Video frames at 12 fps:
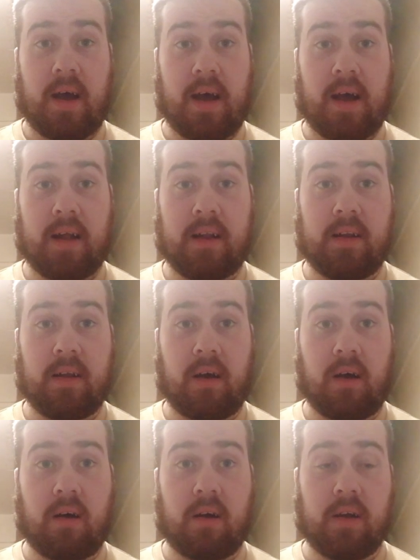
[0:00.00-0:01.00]
and
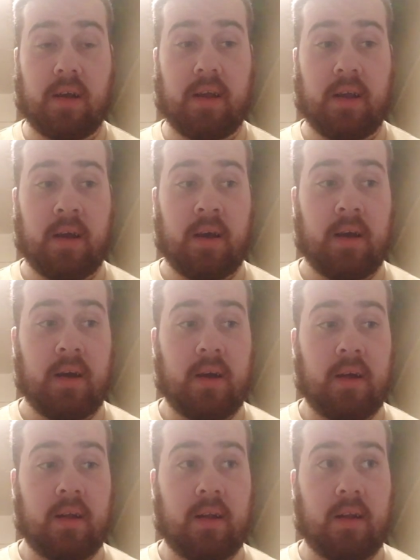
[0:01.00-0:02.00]
I
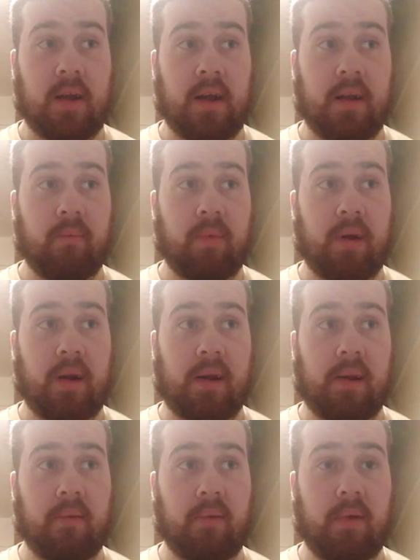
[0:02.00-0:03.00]
then went and
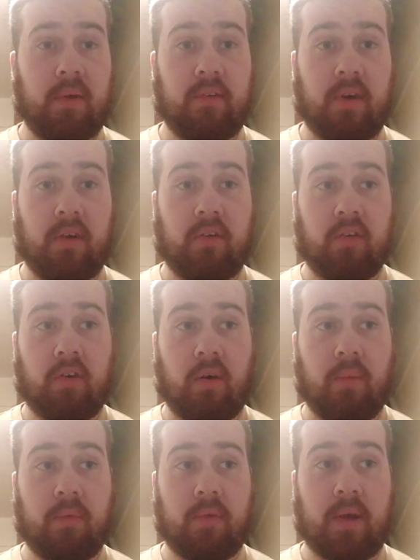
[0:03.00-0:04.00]
looked around the charge
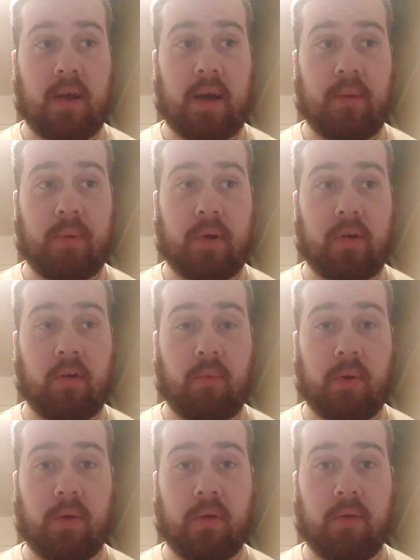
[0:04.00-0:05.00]
shops. I went and got
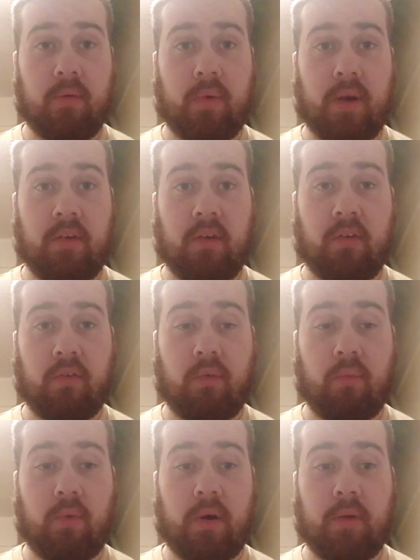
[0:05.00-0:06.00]
my wages
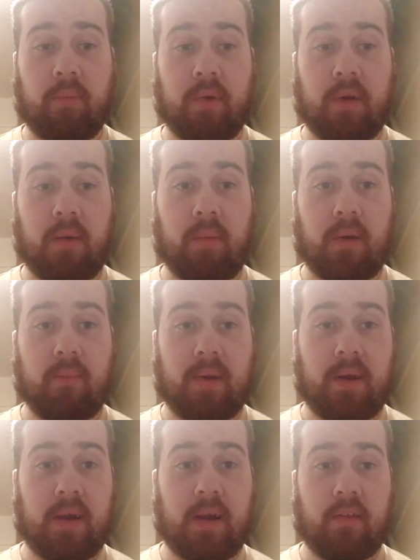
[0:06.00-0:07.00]
from work, but they weren't
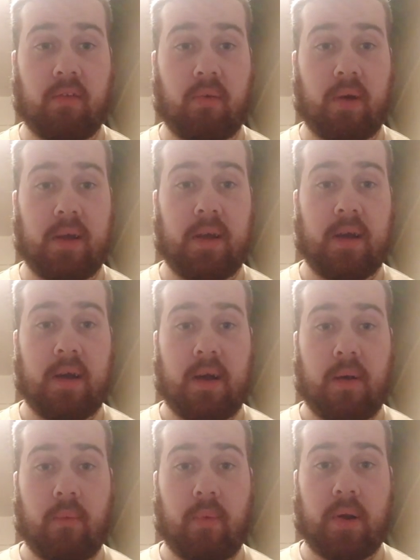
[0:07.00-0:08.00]
ready yet, so I
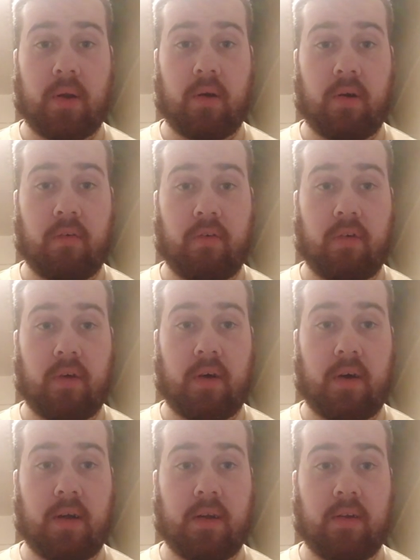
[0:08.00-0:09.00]
went off
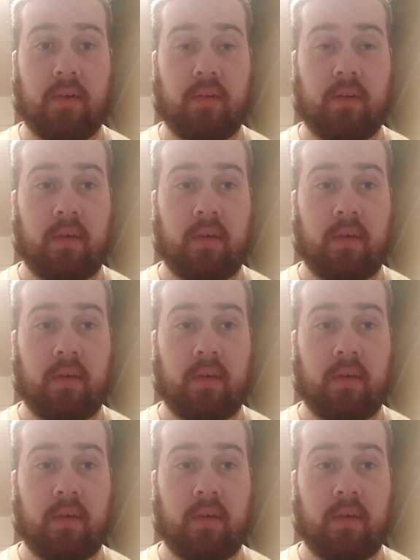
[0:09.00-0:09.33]
and just